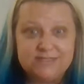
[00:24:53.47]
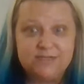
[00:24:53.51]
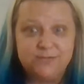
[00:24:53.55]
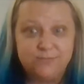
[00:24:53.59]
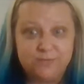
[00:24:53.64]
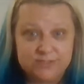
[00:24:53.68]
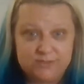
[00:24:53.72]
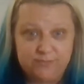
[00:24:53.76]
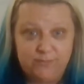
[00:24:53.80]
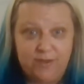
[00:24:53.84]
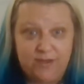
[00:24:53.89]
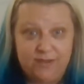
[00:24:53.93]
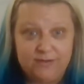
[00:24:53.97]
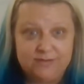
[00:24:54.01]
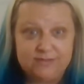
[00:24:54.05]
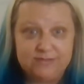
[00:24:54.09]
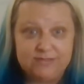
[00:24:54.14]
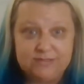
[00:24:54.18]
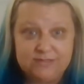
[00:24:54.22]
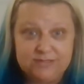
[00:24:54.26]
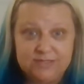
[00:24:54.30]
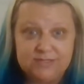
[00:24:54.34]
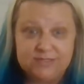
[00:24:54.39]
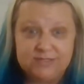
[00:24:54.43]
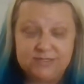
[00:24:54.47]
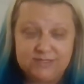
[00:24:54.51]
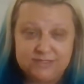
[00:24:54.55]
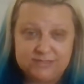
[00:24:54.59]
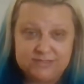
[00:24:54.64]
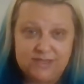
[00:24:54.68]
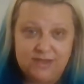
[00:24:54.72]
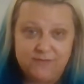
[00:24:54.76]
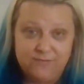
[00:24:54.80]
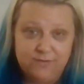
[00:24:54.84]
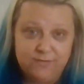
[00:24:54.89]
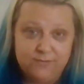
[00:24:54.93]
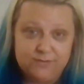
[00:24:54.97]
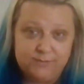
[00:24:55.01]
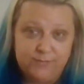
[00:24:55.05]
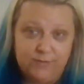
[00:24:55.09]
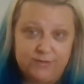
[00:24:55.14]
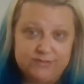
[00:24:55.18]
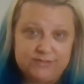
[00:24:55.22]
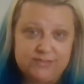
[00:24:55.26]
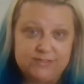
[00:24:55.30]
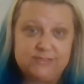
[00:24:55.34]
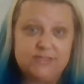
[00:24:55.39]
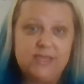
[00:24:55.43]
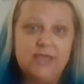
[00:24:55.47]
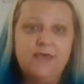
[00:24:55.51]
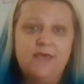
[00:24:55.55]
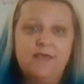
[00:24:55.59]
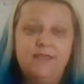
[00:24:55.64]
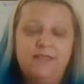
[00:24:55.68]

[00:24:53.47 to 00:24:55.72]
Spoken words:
to respond to the discovery responses.